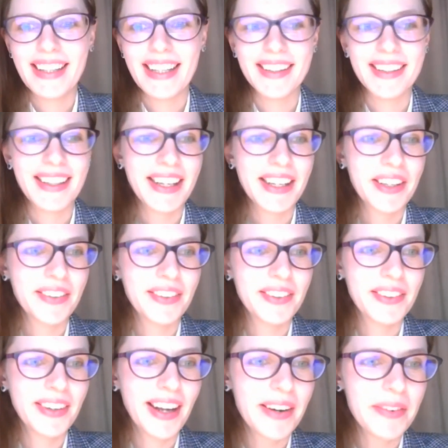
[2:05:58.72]
then thank
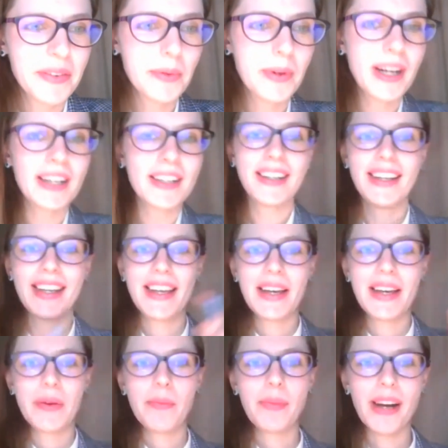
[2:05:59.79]
you, everyone.
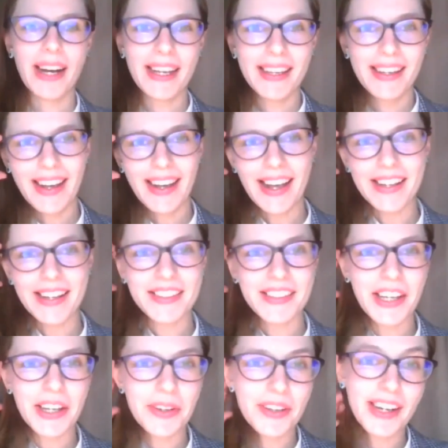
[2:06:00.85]
Bye, and
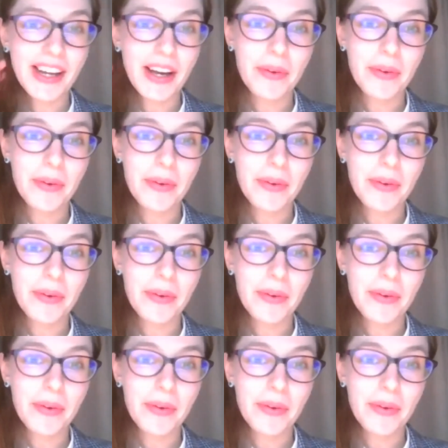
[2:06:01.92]
see you in